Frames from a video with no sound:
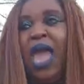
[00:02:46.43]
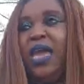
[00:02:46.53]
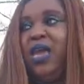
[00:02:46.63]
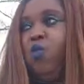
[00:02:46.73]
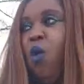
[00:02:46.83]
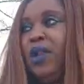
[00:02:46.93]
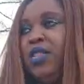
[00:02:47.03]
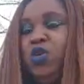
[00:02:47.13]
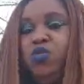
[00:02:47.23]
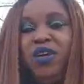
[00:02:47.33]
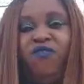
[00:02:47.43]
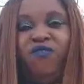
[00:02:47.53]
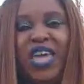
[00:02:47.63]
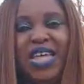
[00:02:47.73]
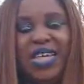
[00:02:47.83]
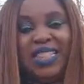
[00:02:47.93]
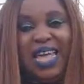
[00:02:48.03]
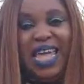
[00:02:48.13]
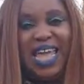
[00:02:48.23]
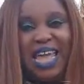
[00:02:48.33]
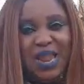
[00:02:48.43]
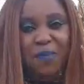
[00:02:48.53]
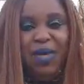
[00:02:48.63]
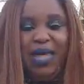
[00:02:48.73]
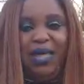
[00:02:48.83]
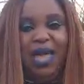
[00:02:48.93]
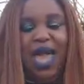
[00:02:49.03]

and he wanted to defeat the enemy.